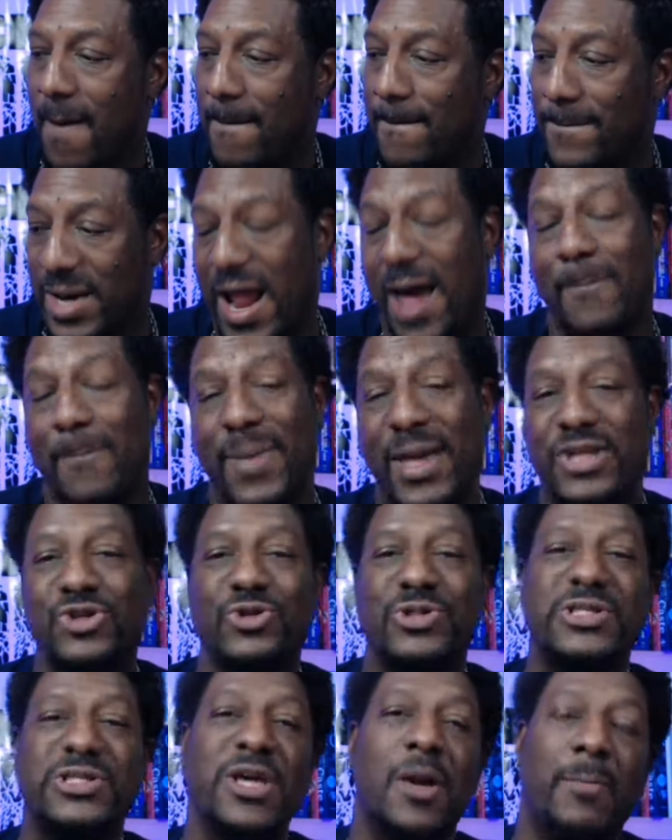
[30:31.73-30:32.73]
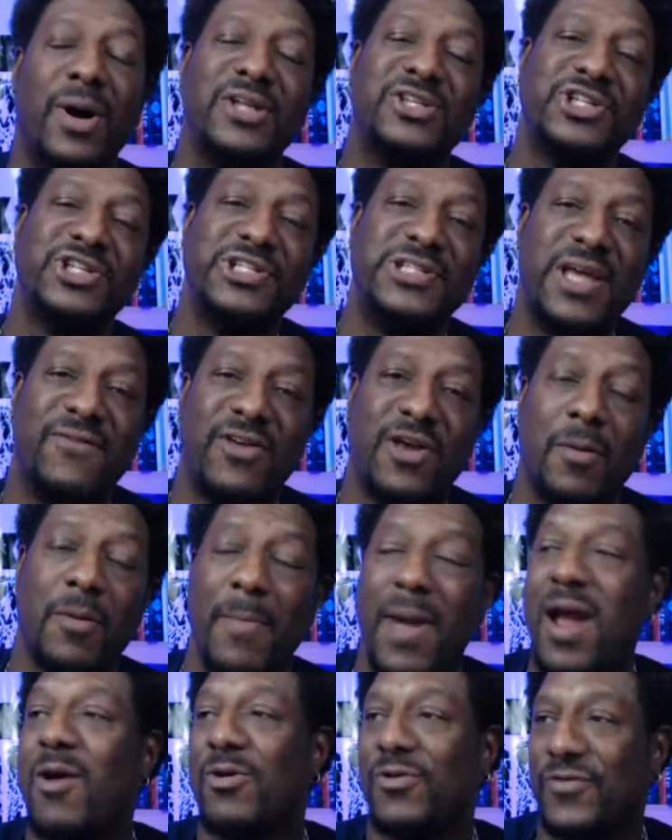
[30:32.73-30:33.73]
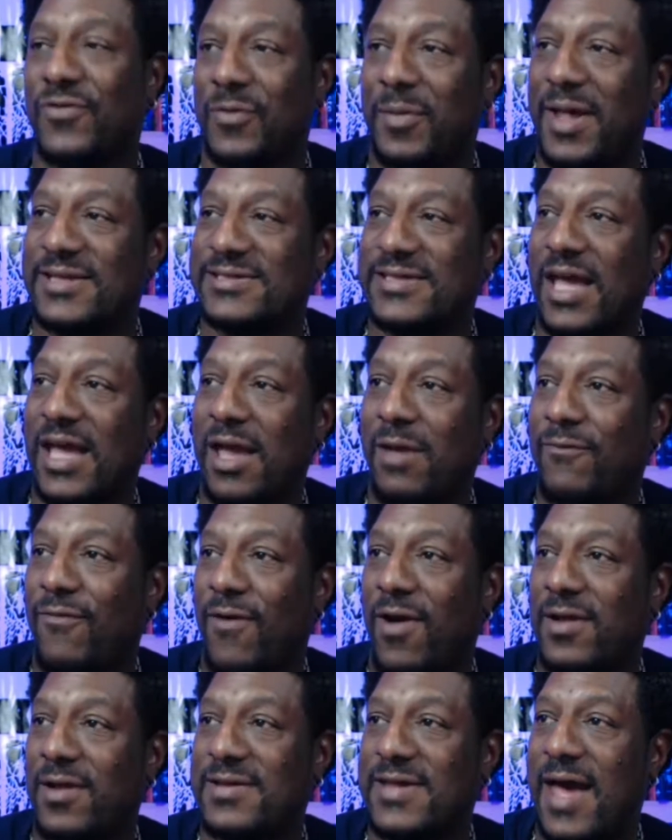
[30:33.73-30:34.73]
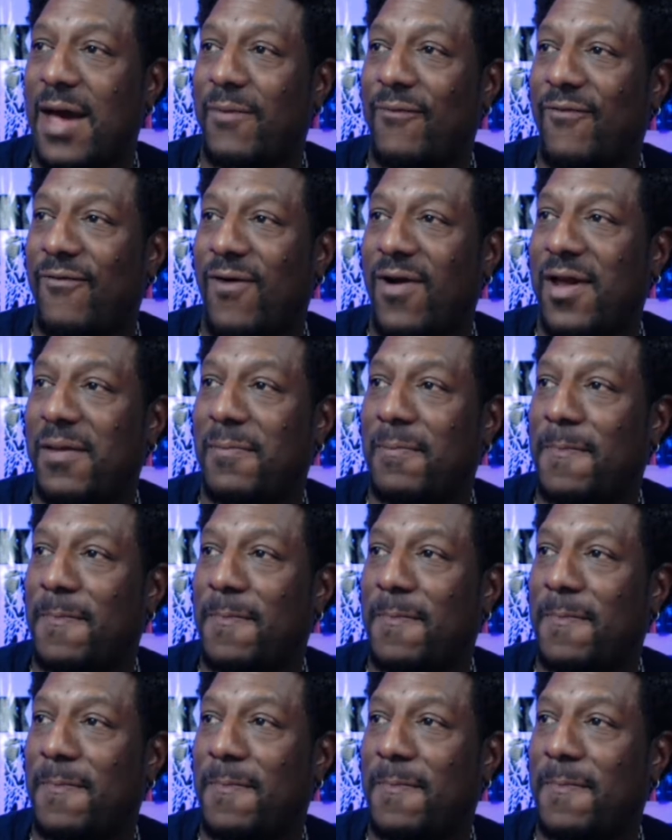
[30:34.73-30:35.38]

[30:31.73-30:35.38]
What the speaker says: but I bet you see a bunch of Chevy Camaros from that same time frame.